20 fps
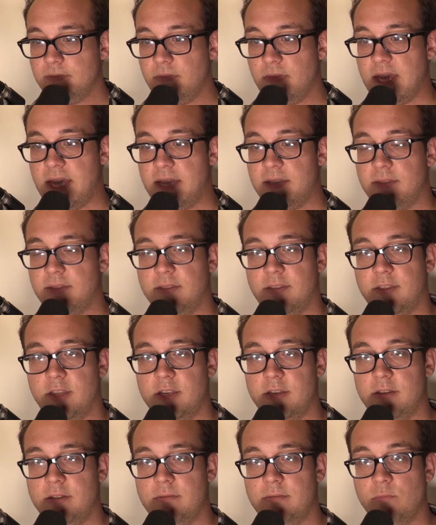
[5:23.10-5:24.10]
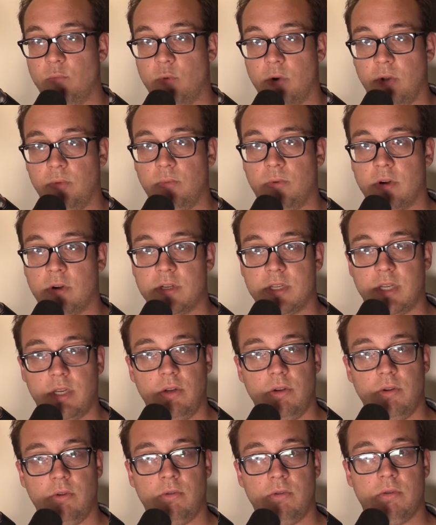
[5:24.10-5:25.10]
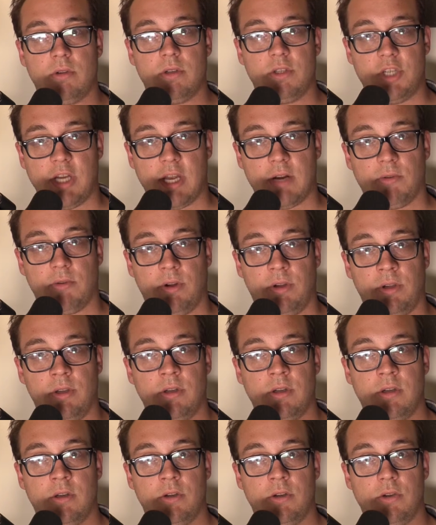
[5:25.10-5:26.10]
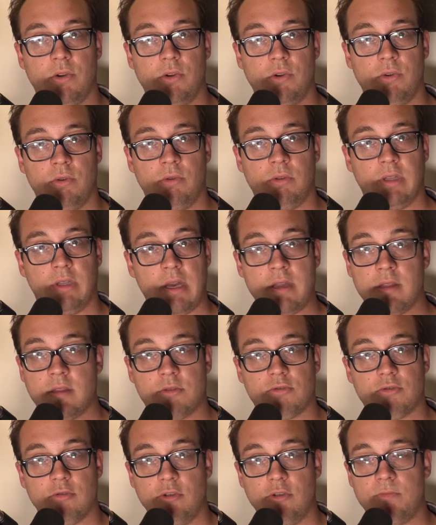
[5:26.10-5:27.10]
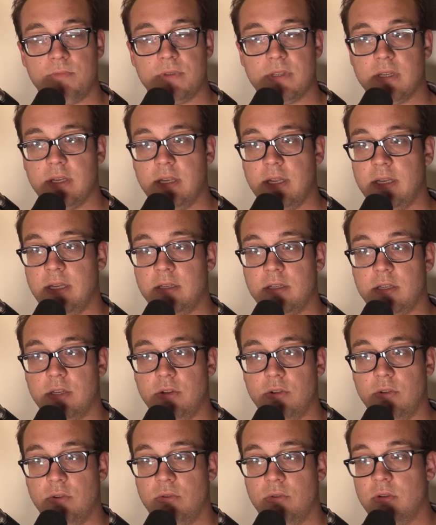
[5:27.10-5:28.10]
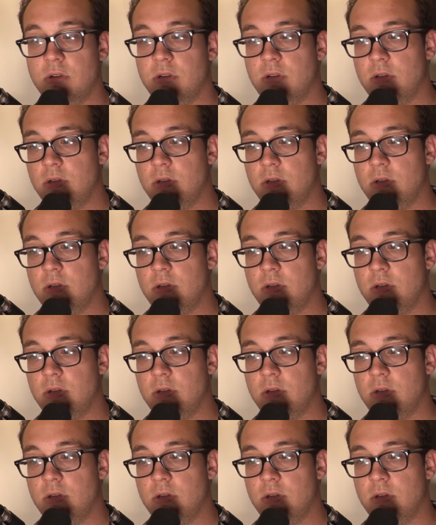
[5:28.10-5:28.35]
That the World War II general who led the troops into